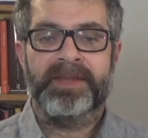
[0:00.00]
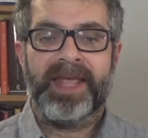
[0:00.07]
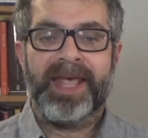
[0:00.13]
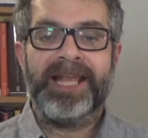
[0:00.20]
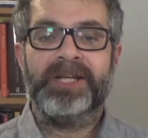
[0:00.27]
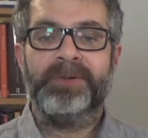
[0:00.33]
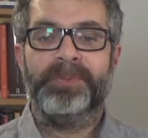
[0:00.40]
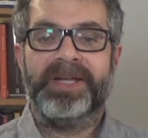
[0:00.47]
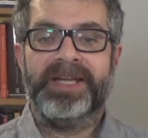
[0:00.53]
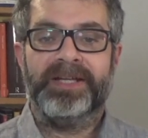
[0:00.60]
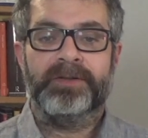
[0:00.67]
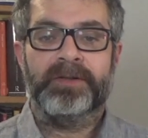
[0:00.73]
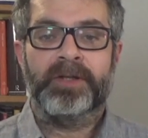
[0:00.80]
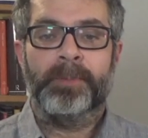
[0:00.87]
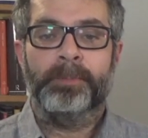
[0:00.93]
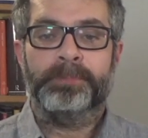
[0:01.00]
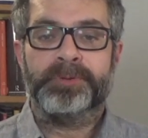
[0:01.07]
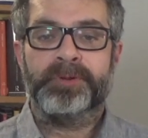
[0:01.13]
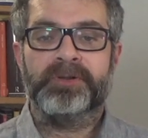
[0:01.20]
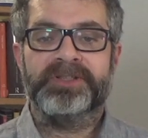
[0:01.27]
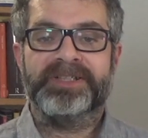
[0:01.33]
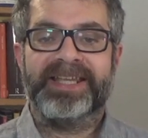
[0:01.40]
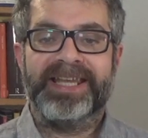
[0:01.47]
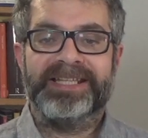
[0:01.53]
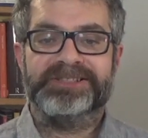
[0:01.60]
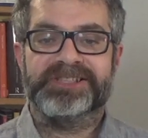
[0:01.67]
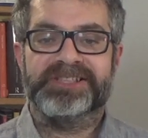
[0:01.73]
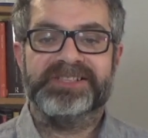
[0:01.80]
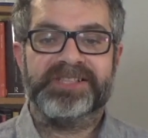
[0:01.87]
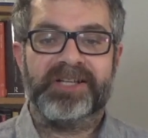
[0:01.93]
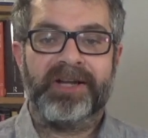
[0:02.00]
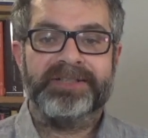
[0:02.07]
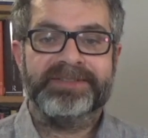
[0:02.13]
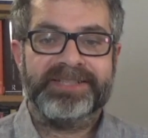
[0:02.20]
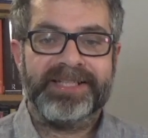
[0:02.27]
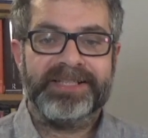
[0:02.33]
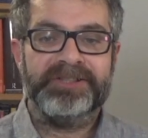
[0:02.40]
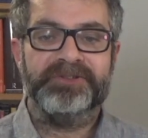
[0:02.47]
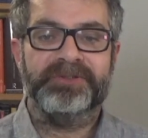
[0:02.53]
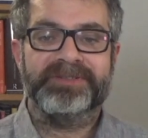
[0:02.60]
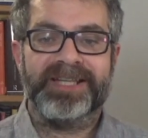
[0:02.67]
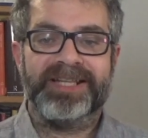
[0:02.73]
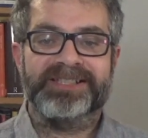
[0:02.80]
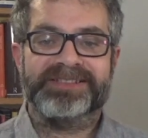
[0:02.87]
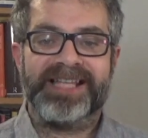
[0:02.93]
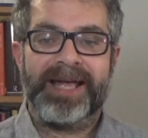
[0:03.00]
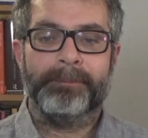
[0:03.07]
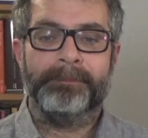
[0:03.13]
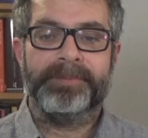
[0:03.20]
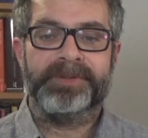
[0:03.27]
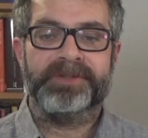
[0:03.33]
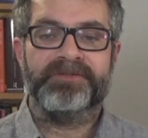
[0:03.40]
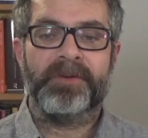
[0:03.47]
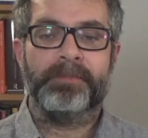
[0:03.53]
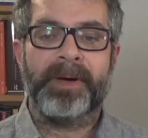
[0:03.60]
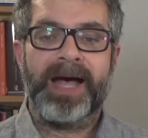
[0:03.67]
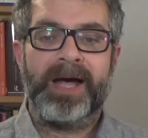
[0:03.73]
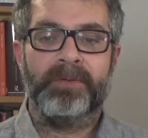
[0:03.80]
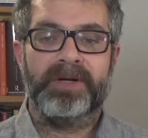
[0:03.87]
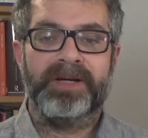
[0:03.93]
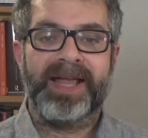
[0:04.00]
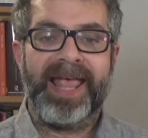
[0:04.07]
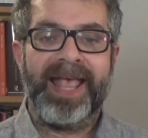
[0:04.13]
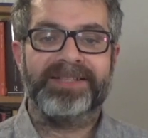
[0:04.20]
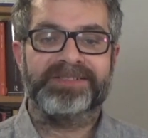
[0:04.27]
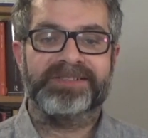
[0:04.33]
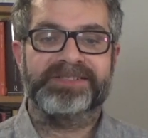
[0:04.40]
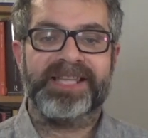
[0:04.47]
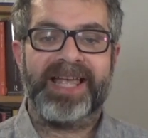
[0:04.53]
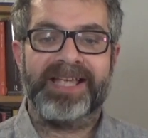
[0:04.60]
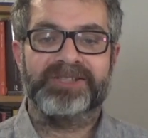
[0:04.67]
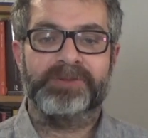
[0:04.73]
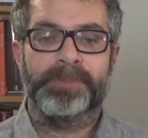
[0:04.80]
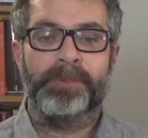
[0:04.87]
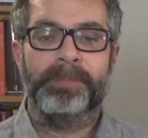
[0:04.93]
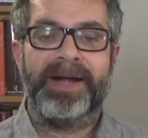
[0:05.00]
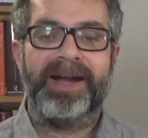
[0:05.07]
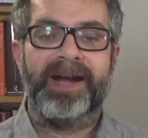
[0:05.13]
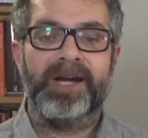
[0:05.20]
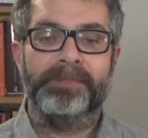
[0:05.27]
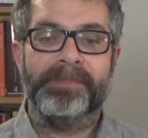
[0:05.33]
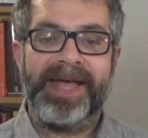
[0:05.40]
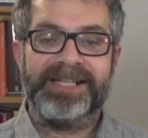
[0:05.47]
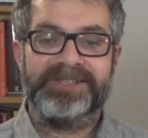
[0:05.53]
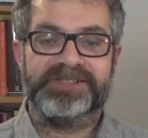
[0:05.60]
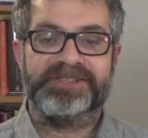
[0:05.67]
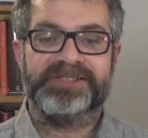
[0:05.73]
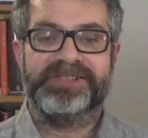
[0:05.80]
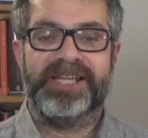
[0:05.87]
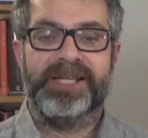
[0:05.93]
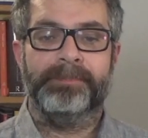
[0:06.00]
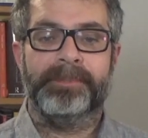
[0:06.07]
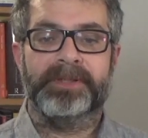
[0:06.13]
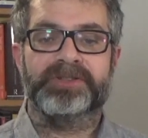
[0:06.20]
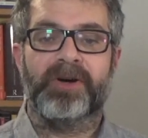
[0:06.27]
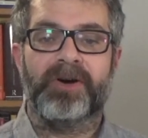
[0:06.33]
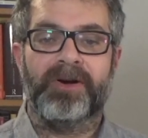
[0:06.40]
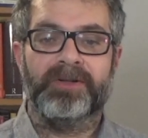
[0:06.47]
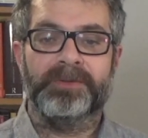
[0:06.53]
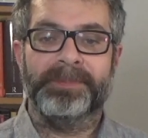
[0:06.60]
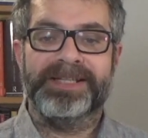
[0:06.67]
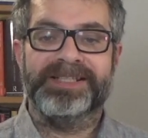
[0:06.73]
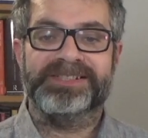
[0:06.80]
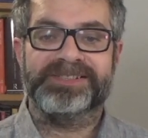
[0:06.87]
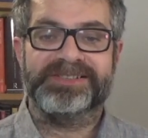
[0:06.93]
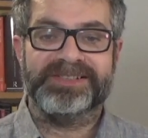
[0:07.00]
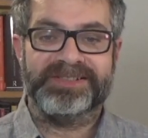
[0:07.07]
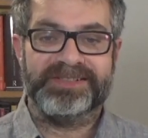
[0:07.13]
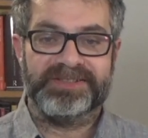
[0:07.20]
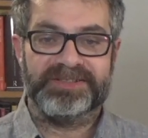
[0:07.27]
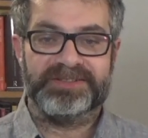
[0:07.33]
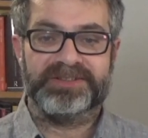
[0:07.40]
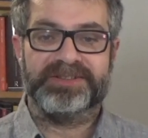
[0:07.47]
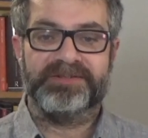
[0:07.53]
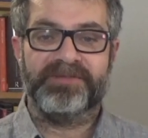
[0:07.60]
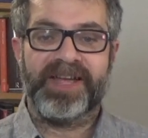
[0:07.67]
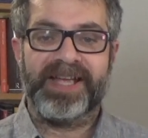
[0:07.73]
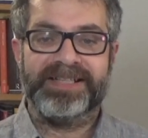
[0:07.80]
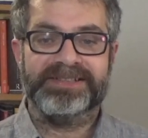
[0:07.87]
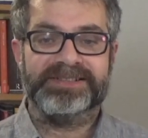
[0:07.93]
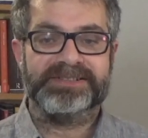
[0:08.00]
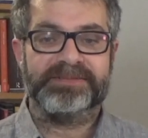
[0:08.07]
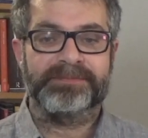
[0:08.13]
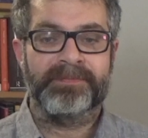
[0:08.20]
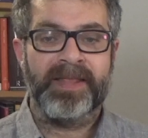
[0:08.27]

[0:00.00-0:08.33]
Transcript: Anyway, prorogation is a continuing example of a power exercisable by Her Majesty, but on ministerial advice.